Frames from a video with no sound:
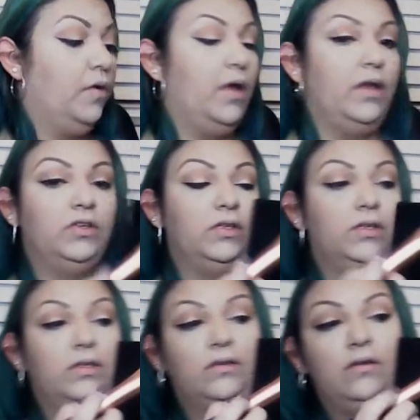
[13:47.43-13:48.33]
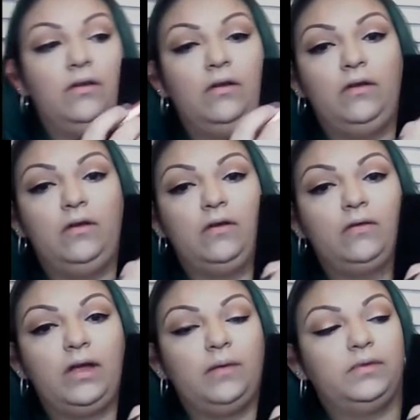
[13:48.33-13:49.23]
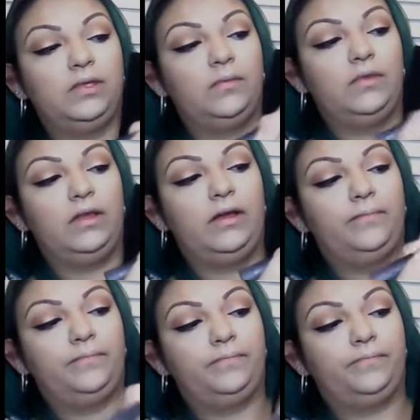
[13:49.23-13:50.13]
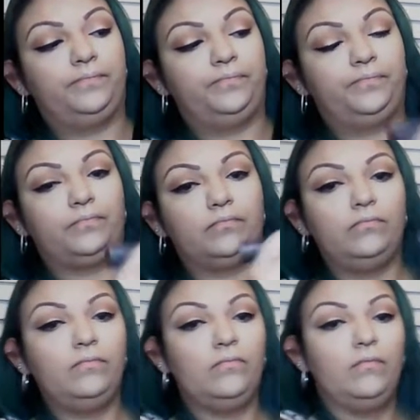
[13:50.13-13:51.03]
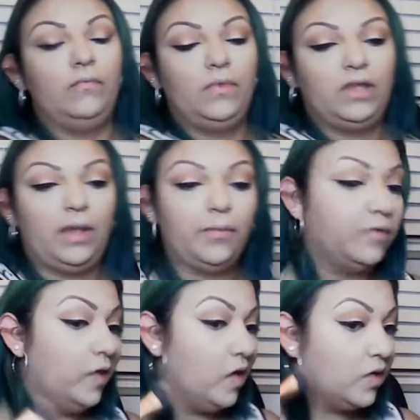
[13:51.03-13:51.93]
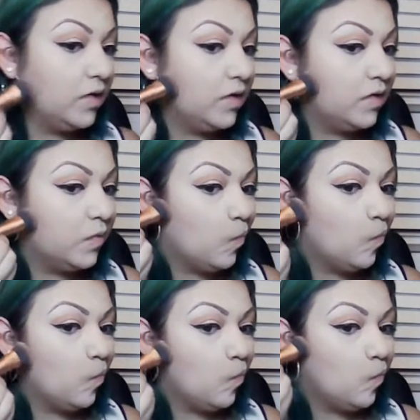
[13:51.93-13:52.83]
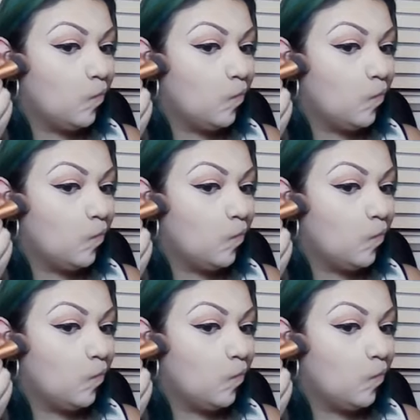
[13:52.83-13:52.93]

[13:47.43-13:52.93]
I'm going to go ahead and just grab some of that, cap off the excess,